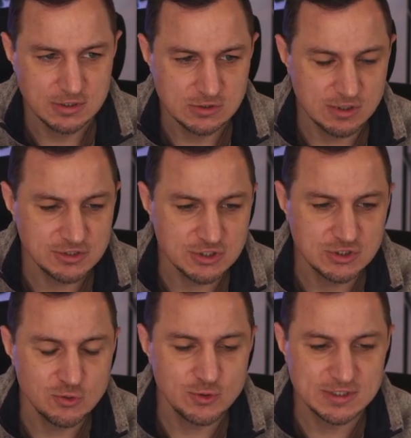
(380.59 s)
So let's
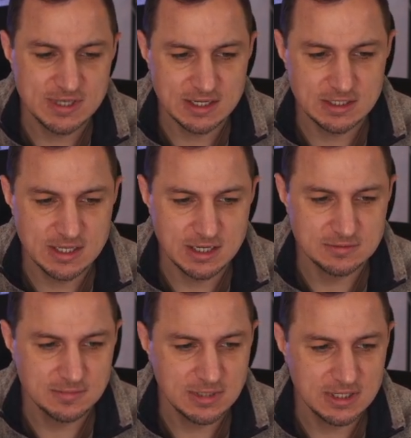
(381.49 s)
just do exactly
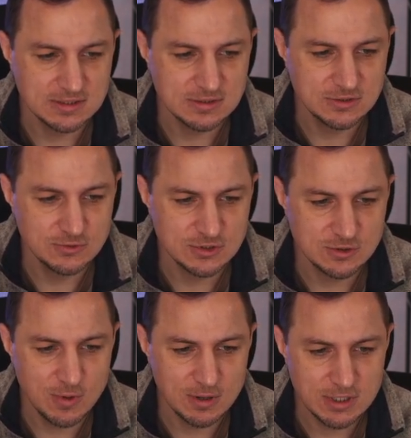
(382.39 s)
that. Let's use
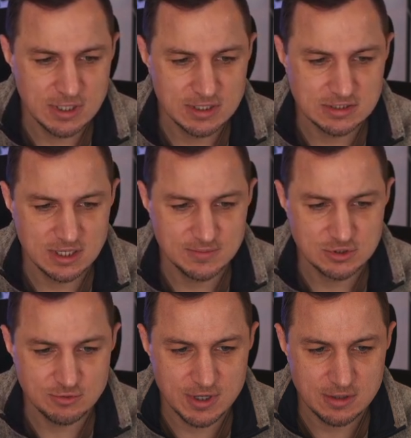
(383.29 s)
query as type
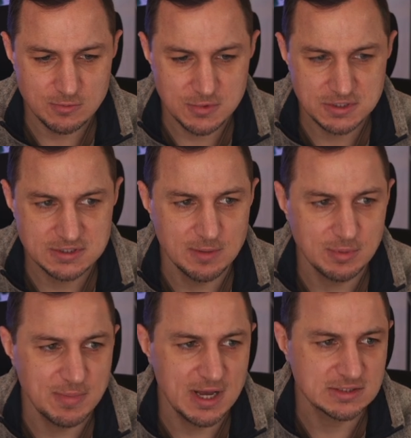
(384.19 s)
string with
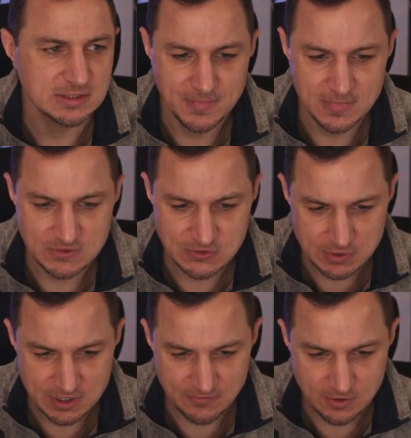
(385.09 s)
example pasta.
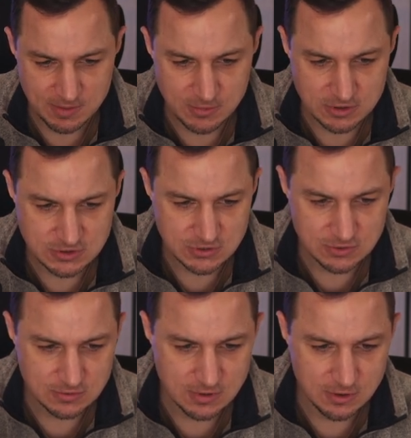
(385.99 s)
So therefore I'm going to
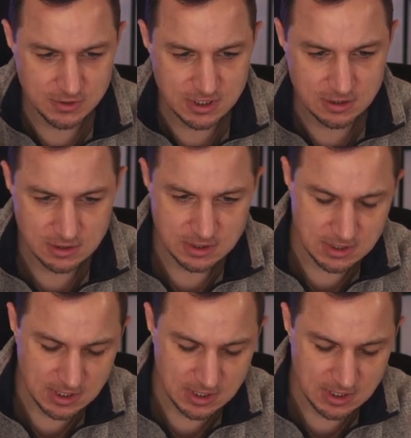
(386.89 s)
go here.